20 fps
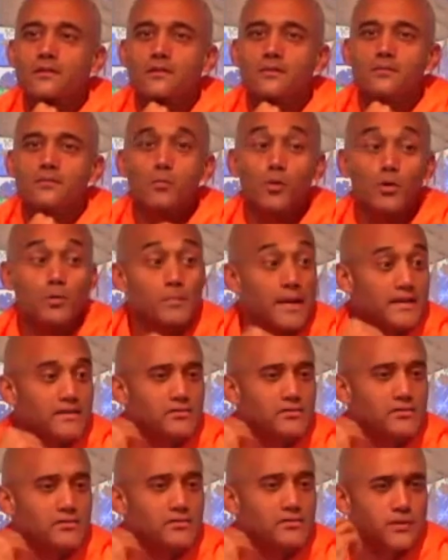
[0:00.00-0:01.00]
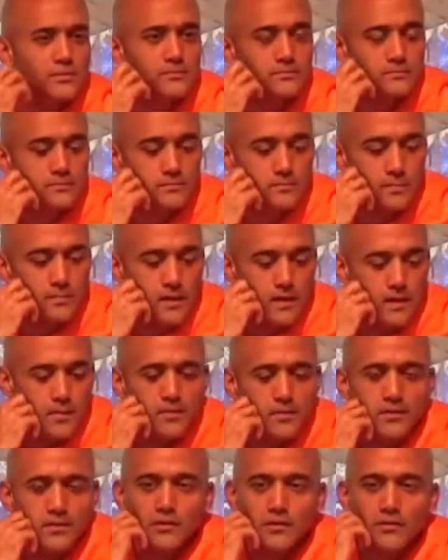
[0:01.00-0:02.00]
more mainstream,
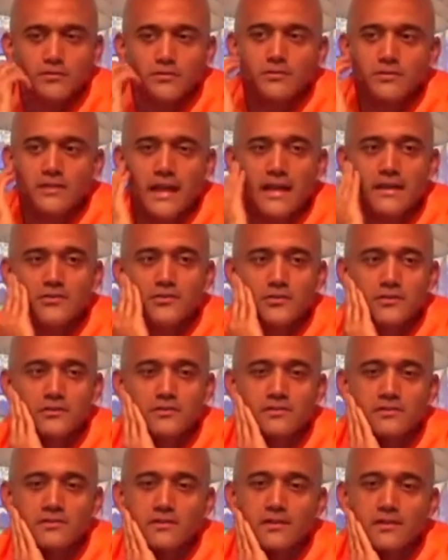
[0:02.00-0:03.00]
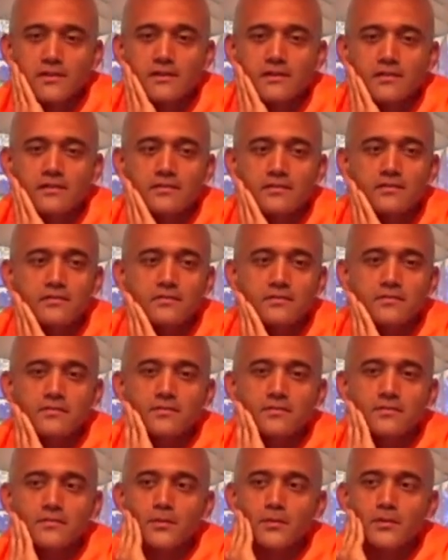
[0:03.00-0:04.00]
but there are also dangers in
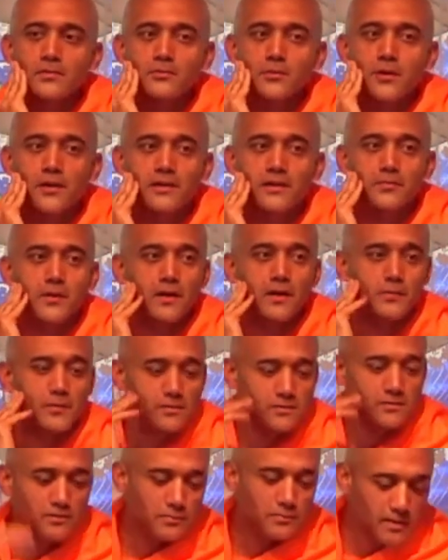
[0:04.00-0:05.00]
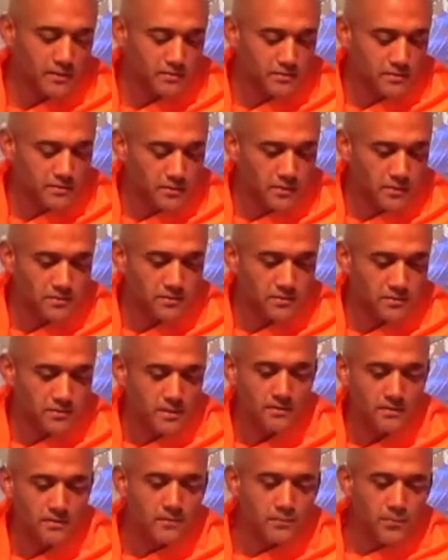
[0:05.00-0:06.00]
spirituality becoming so mainstream, I would
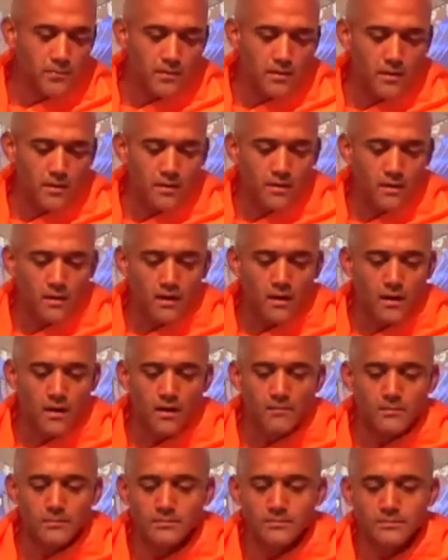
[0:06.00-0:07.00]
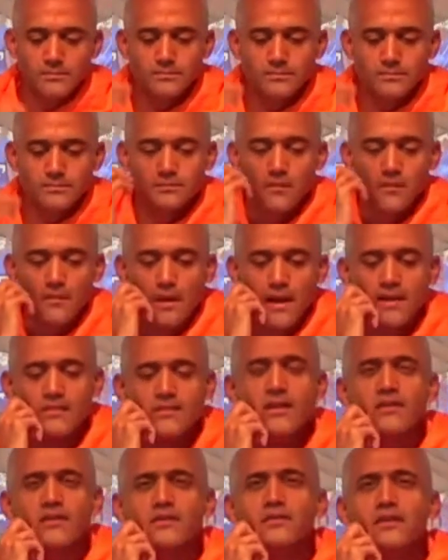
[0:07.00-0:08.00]
say. Um, and
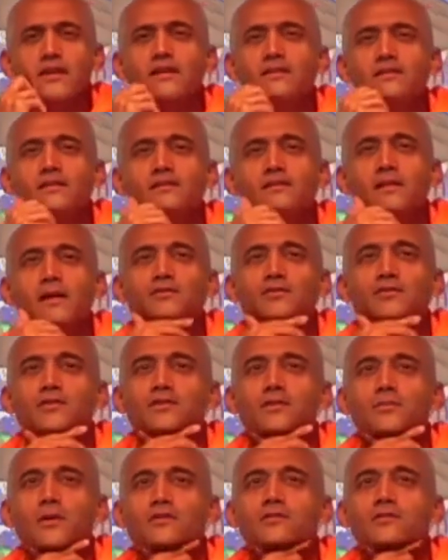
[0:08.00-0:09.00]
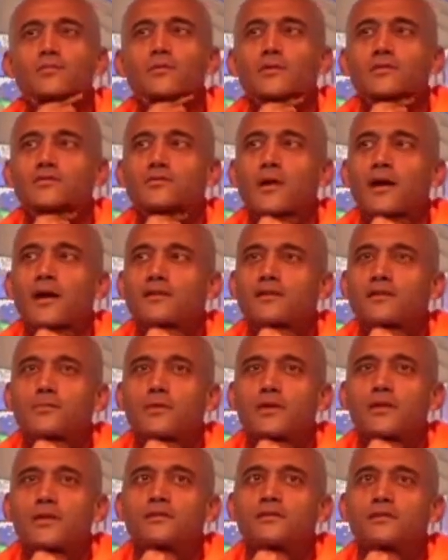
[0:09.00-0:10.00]
the other thing is it's not just about spirituality
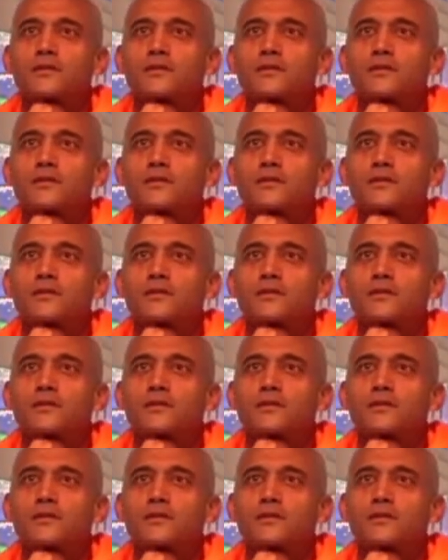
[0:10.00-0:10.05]
but it's